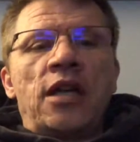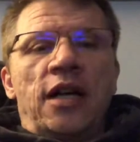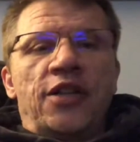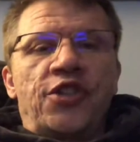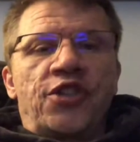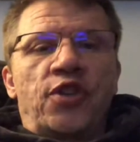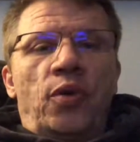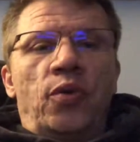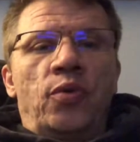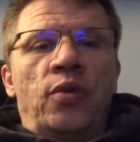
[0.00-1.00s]
Just
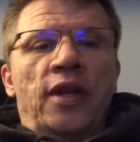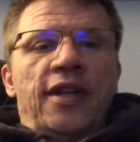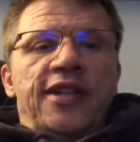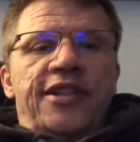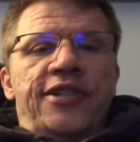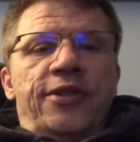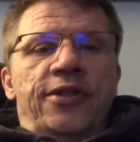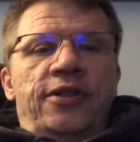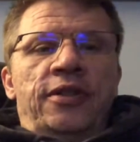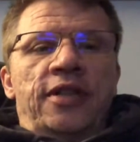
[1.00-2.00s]
go to
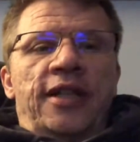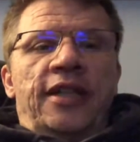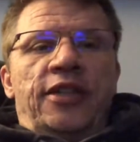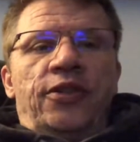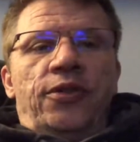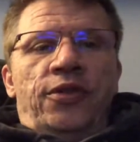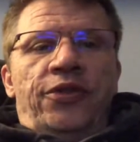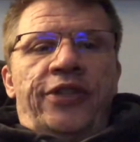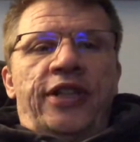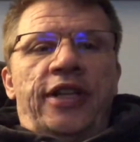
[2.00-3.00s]
Google, Google
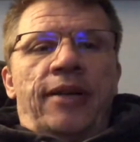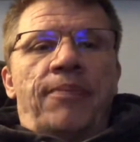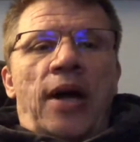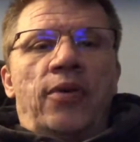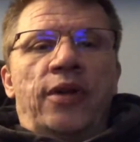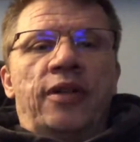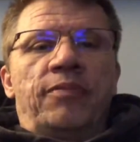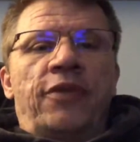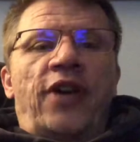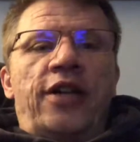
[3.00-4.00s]
the power
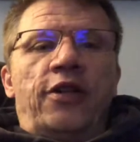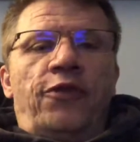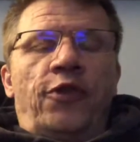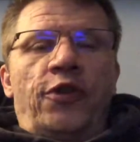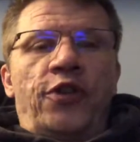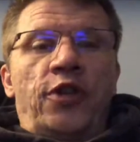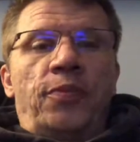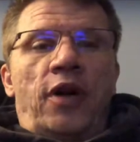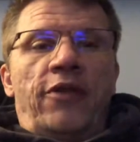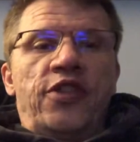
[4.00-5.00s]
provider for your
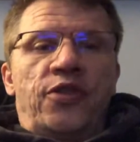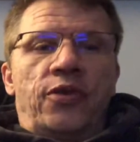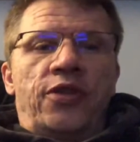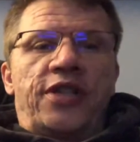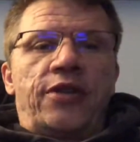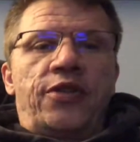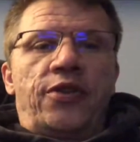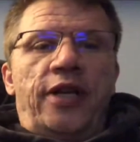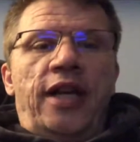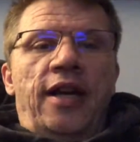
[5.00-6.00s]
province or
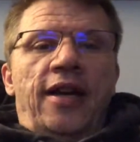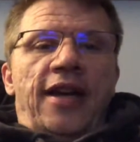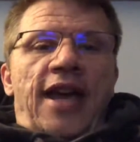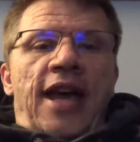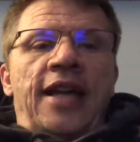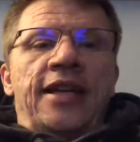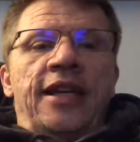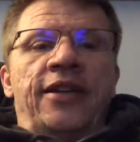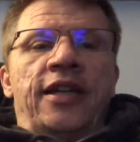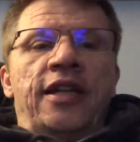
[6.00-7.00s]
territory, and
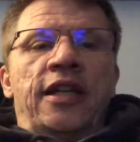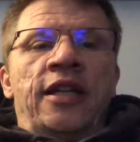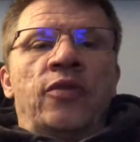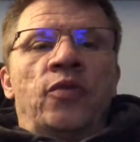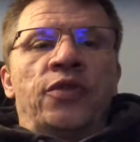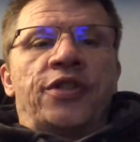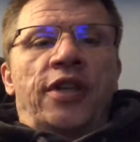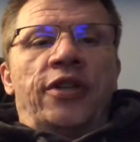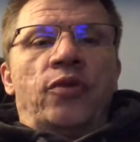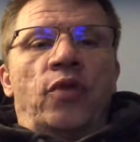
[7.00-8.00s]
in it, it will
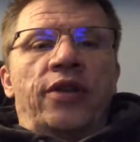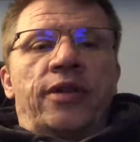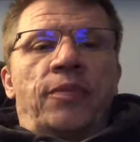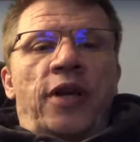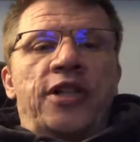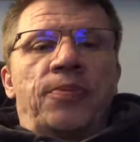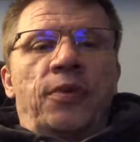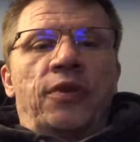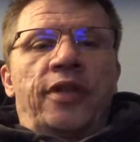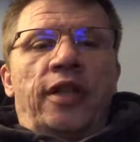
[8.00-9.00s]
tell you what the price
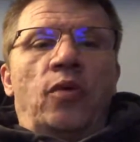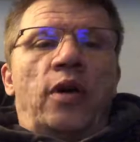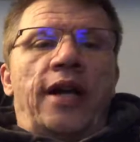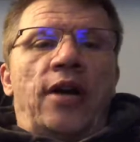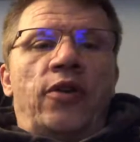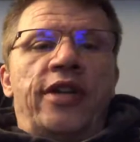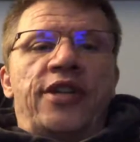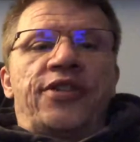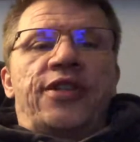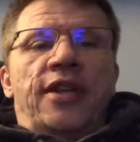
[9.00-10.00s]
per kilowatt hour
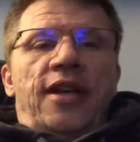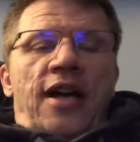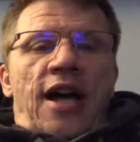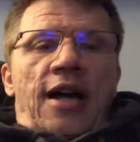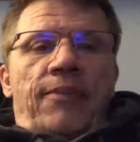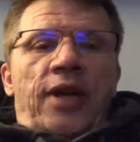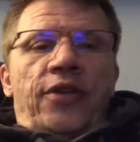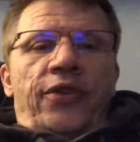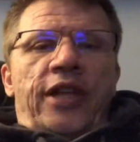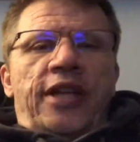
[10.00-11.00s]
is. I
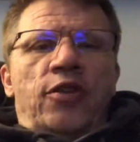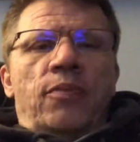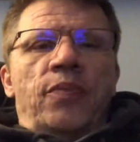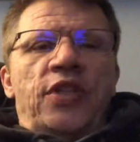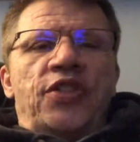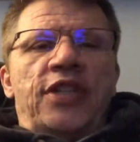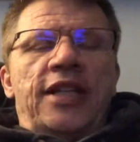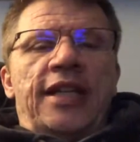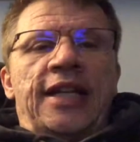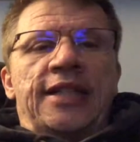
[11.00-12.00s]
know that here in
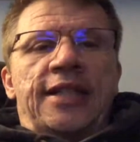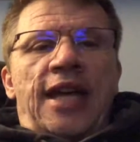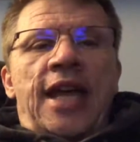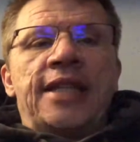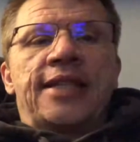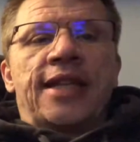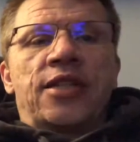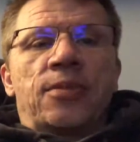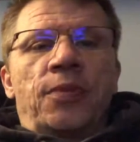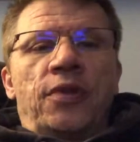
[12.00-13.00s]
BC, it's 8
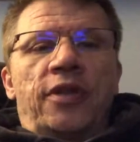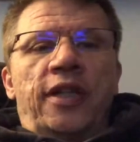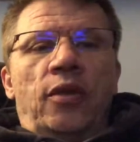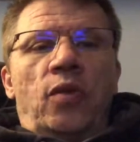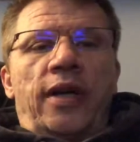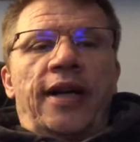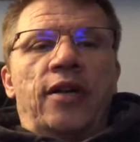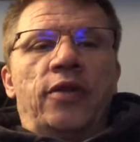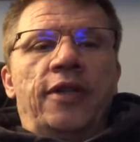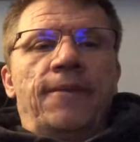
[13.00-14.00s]
cents per kilowatt
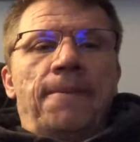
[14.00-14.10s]
hour.